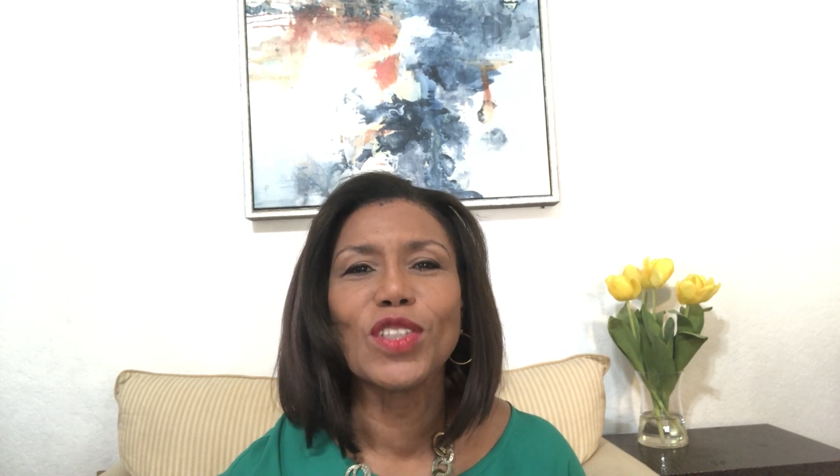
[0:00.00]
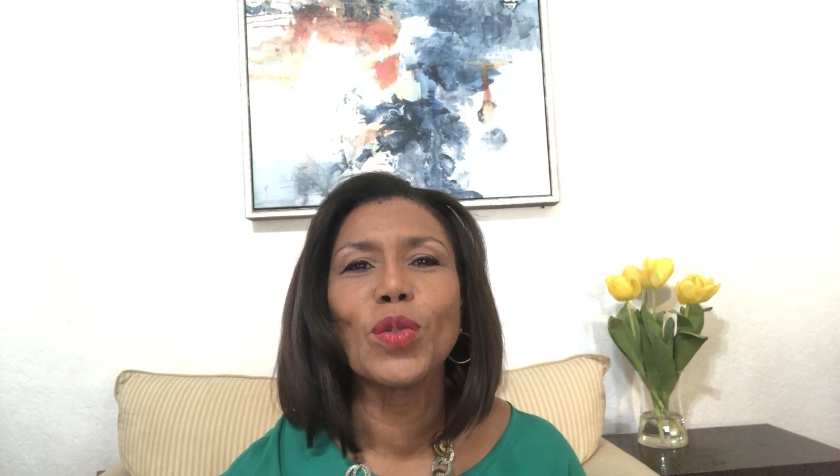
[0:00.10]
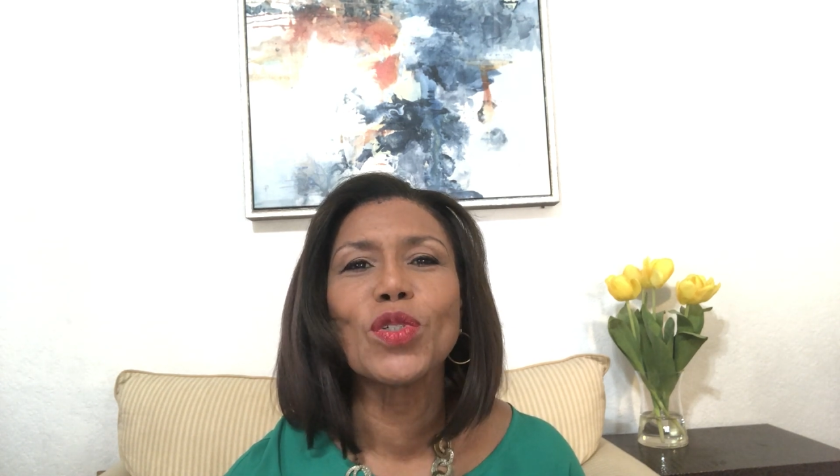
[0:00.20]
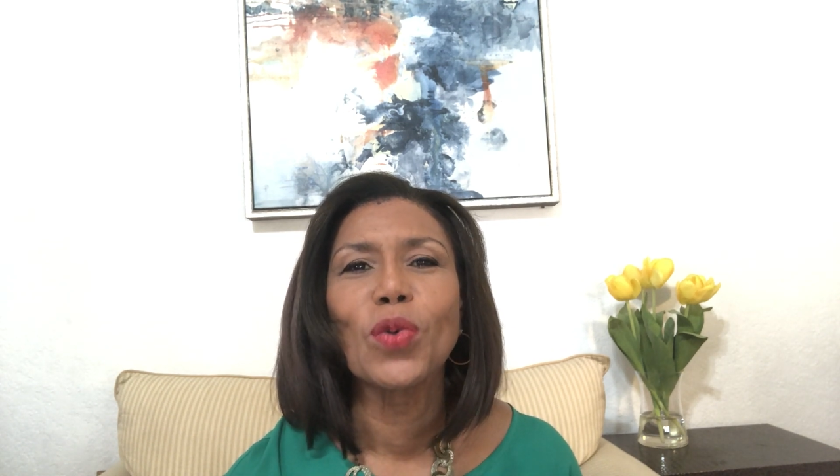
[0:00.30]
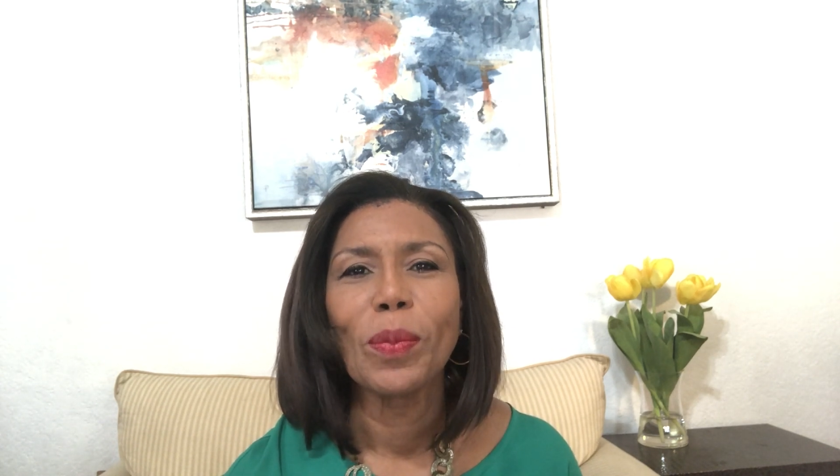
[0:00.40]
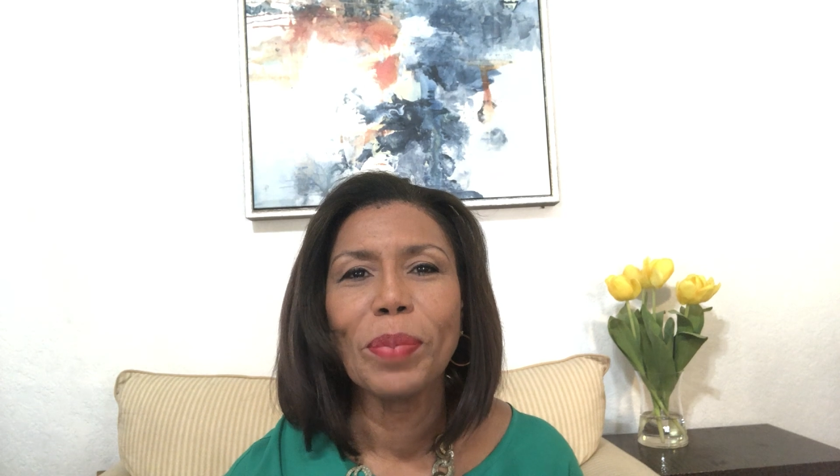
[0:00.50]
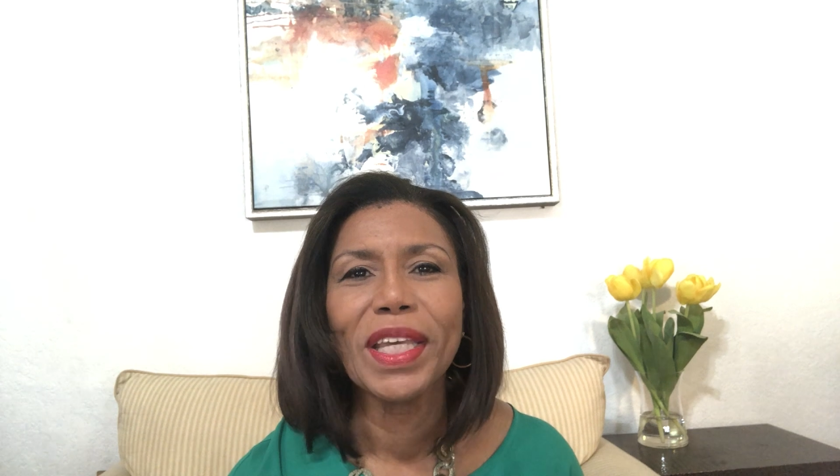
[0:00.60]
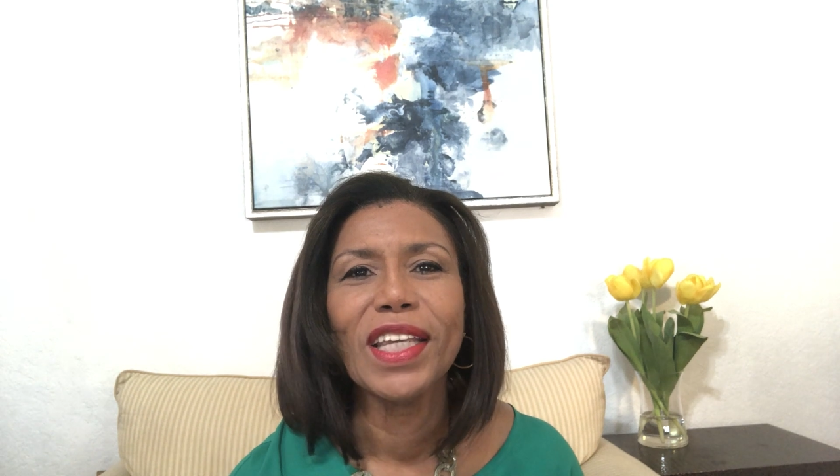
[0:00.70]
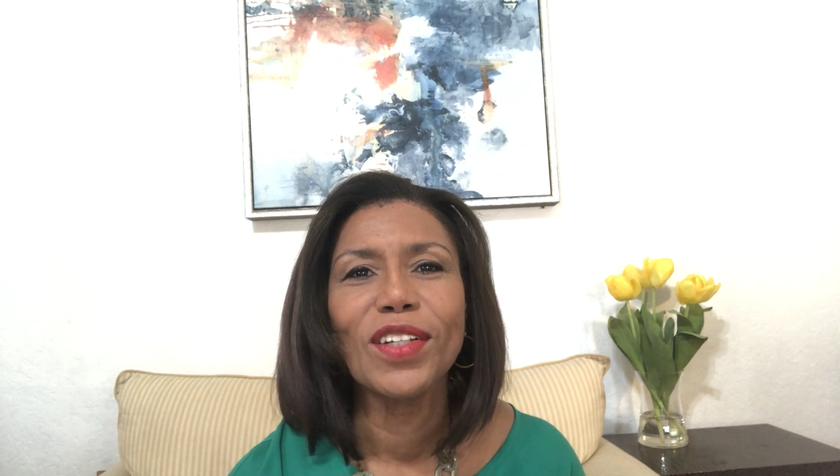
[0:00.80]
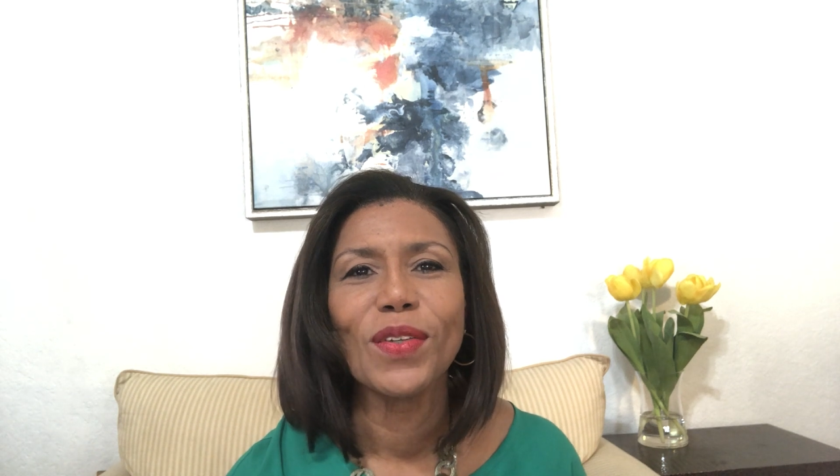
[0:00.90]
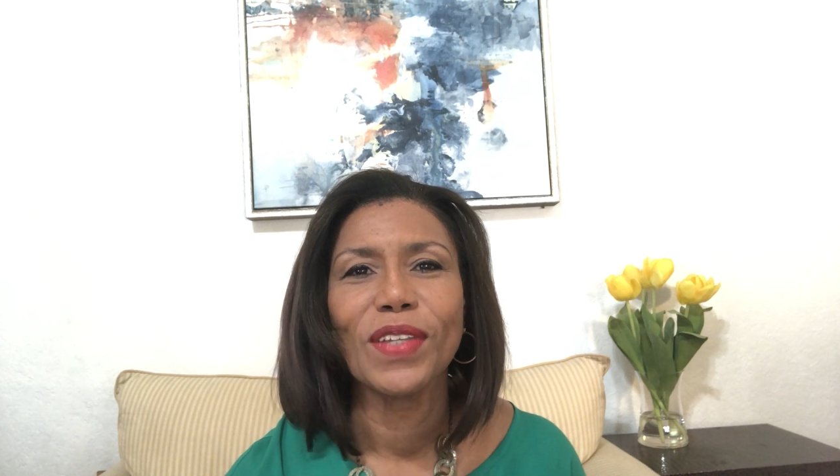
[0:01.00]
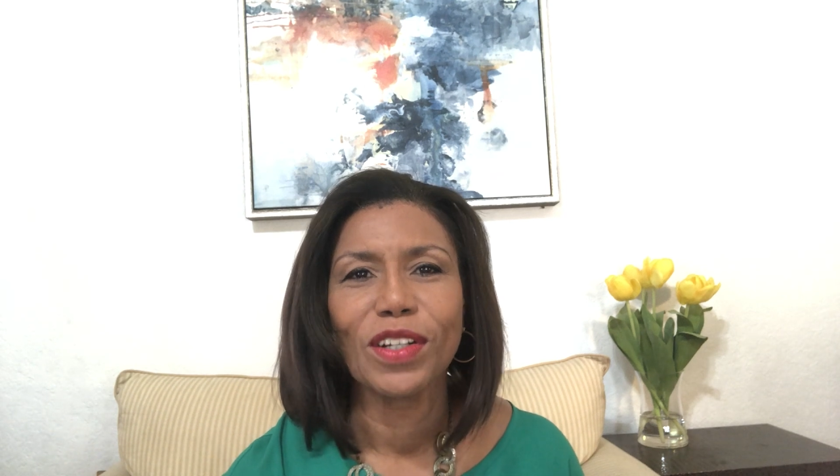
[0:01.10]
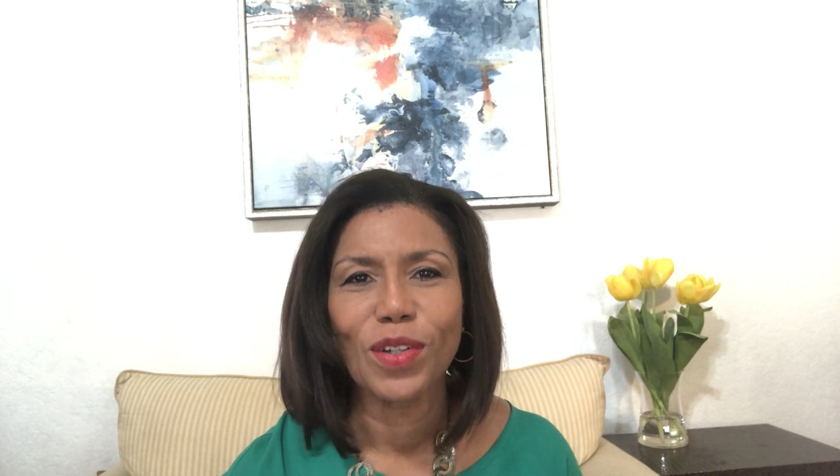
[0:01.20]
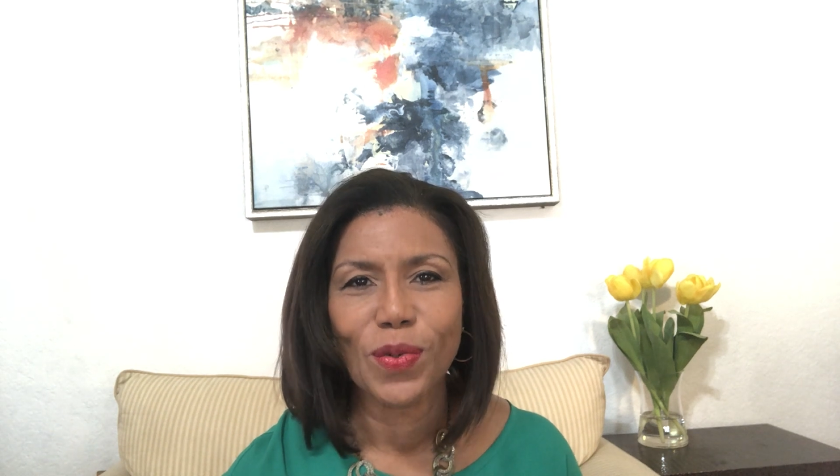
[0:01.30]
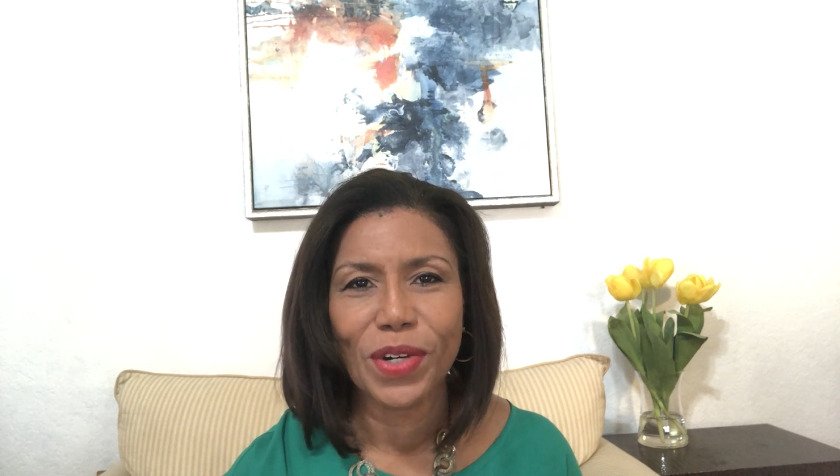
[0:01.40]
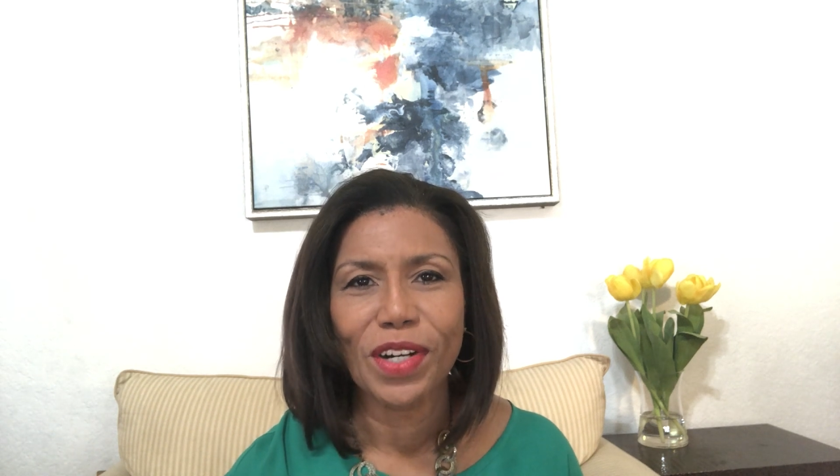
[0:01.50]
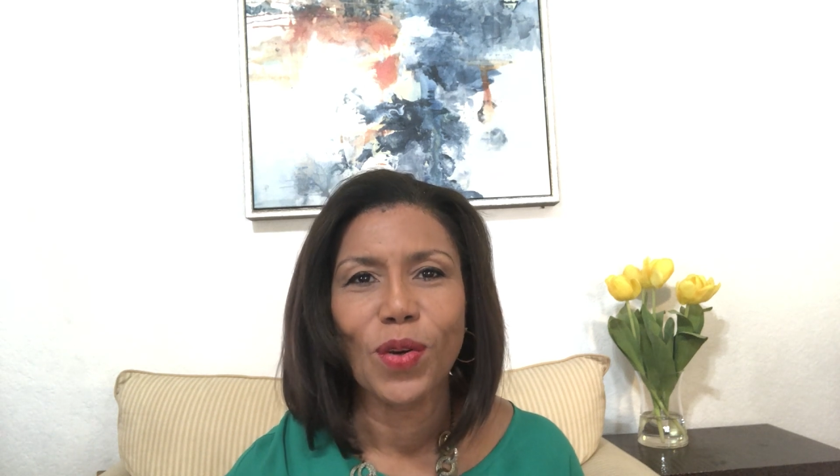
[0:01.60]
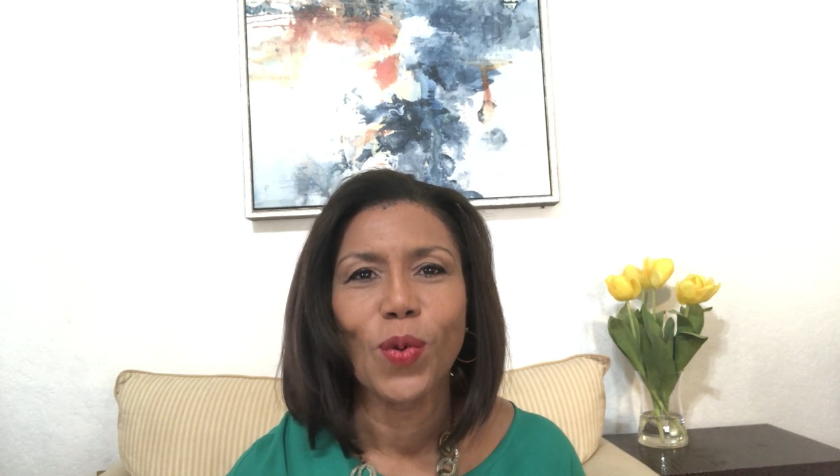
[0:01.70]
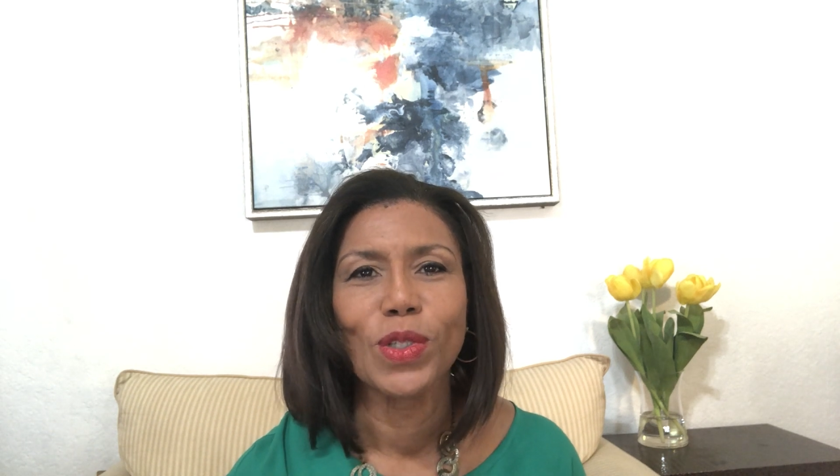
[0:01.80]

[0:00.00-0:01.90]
to torpedo their career